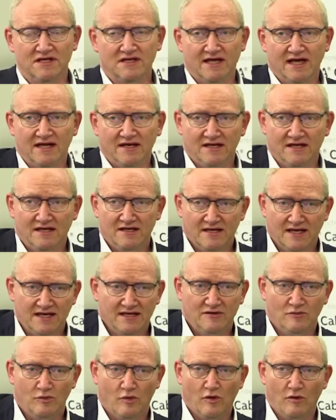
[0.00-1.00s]

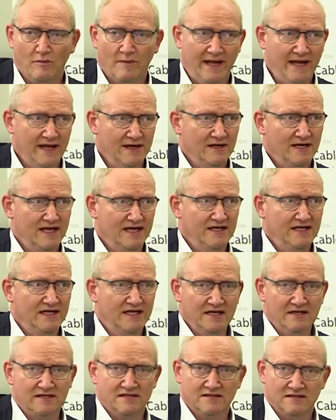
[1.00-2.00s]
any warm air, any
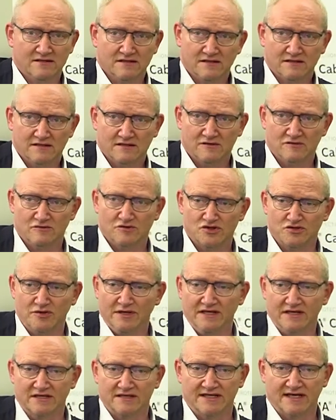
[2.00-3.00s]
heat to
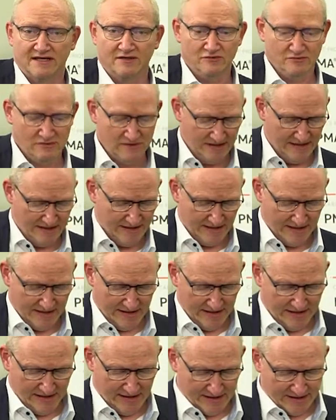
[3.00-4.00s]
shrink it down.
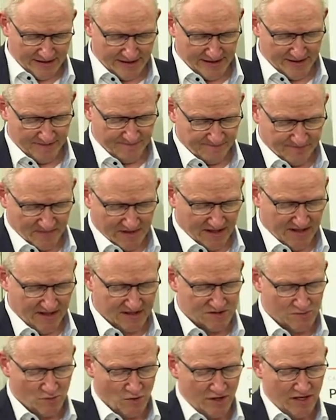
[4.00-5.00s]

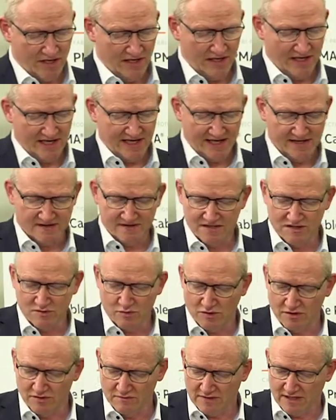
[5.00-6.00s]
It's working like this
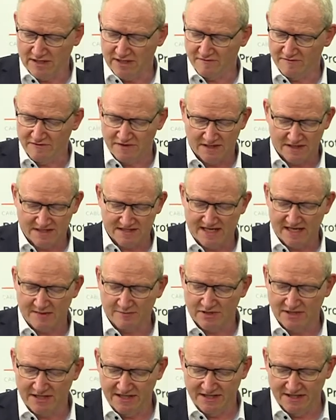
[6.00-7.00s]
one. I have an
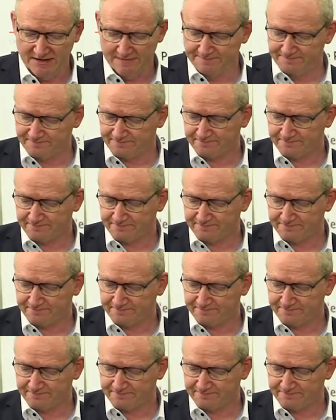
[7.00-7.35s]
example here.